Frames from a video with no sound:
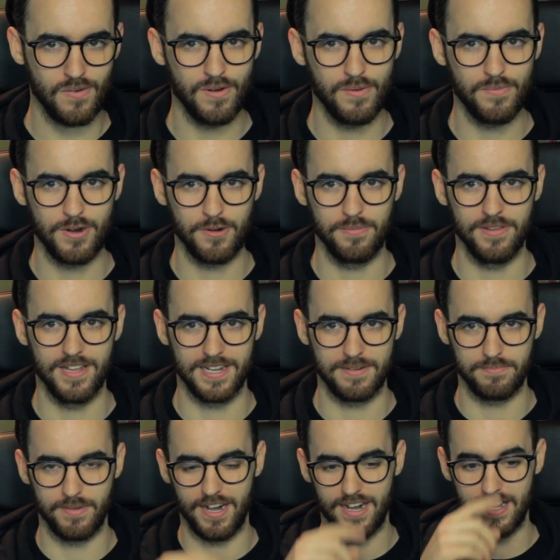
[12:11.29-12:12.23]
when we were
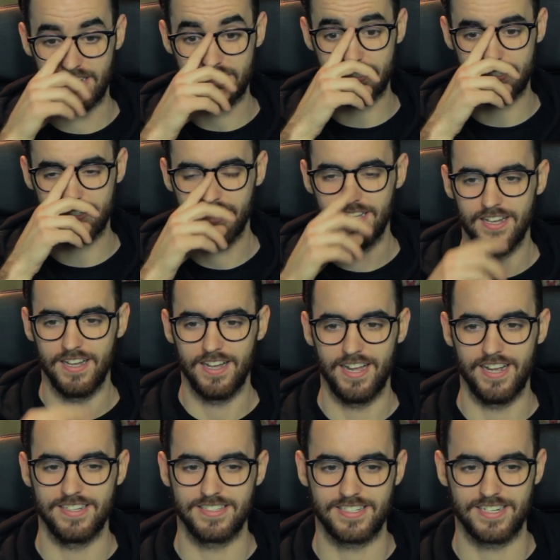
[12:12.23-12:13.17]
playing box
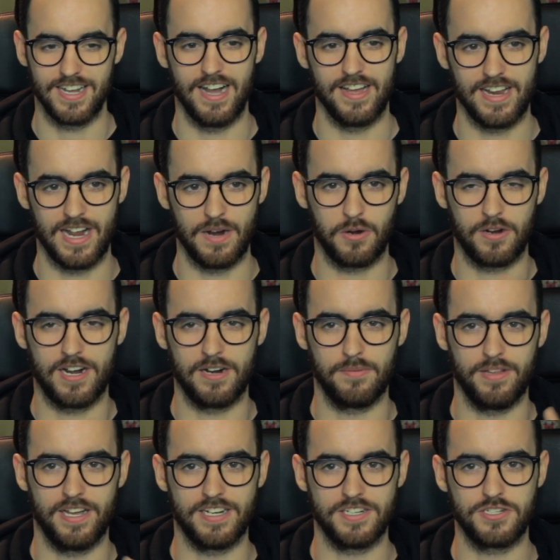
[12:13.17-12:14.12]
and Scott and I were
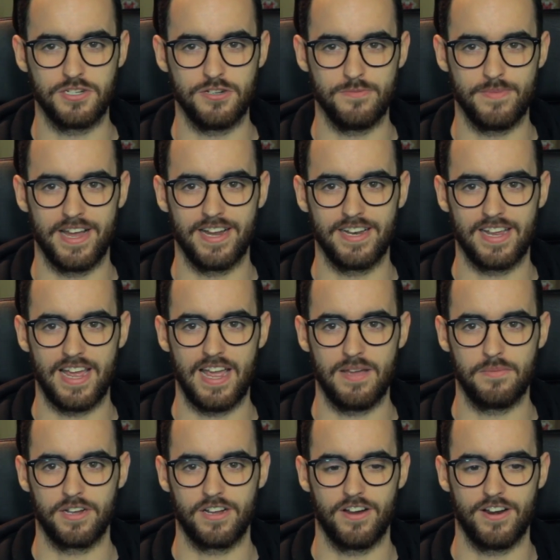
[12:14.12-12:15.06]
kind of playing a two-man
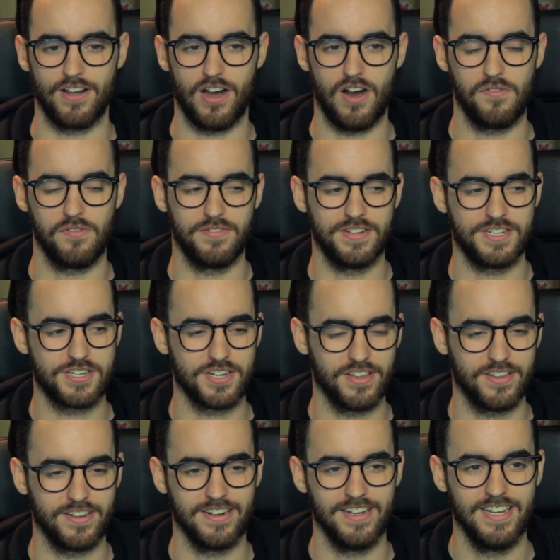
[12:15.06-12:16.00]
game and cutting off of each
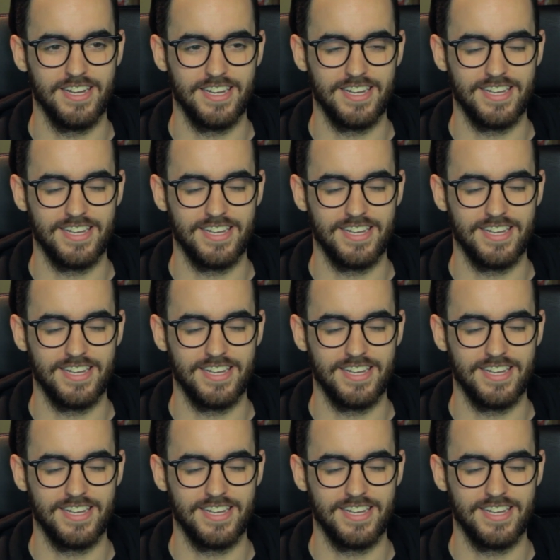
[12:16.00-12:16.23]
other,